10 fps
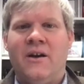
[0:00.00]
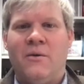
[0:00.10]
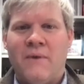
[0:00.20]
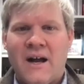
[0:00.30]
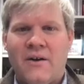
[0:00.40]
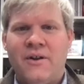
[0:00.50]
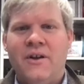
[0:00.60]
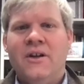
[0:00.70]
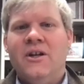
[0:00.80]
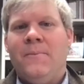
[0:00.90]
around
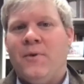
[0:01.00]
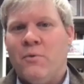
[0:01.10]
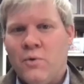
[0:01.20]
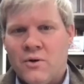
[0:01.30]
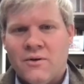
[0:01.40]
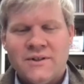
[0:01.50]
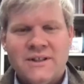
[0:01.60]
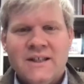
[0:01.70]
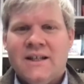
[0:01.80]
the world.